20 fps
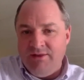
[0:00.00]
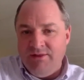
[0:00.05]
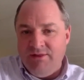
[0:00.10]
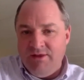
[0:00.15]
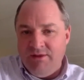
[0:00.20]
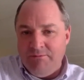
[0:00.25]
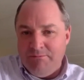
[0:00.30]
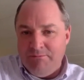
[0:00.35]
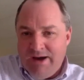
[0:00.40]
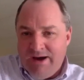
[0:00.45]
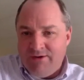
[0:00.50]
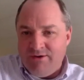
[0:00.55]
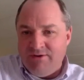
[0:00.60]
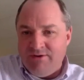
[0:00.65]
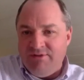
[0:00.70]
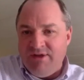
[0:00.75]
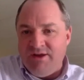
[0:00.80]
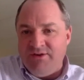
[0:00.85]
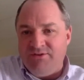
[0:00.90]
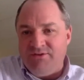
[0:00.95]
the amount
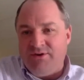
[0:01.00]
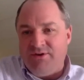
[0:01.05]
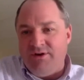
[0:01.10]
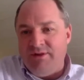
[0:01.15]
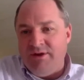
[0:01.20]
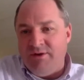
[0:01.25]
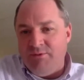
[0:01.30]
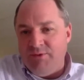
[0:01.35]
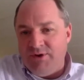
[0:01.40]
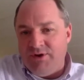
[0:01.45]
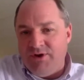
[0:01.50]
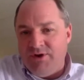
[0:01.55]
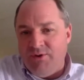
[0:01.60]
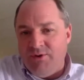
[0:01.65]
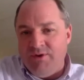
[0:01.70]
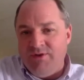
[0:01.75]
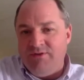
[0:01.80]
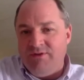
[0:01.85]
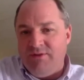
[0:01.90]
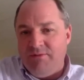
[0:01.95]
of that draw that would go
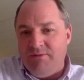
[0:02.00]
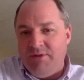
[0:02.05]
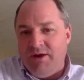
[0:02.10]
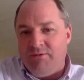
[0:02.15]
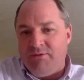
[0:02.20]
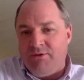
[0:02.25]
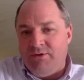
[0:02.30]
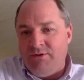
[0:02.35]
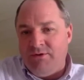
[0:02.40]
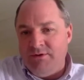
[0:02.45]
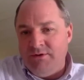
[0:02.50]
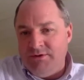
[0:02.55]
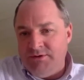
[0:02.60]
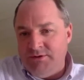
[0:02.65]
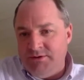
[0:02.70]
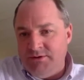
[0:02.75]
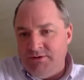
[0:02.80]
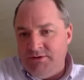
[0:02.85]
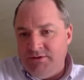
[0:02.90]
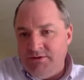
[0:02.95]
into the
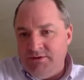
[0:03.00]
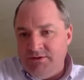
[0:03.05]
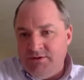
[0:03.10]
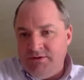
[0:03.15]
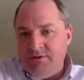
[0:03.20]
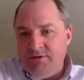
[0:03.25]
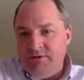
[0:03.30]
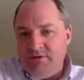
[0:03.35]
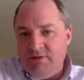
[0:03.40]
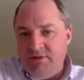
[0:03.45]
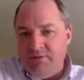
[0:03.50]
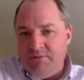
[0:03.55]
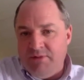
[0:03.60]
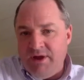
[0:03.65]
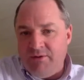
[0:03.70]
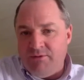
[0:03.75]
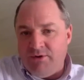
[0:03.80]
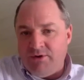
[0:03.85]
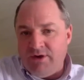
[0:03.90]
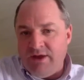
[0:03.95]

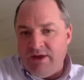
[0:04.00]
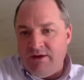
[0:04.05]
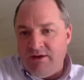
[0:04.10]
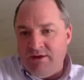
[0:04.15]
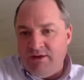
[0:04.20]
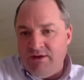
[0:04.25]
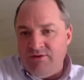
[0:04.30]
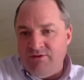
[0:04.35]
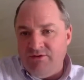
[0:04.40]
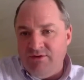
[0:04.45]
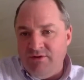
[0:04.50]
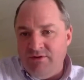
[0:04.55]
payroll calculation.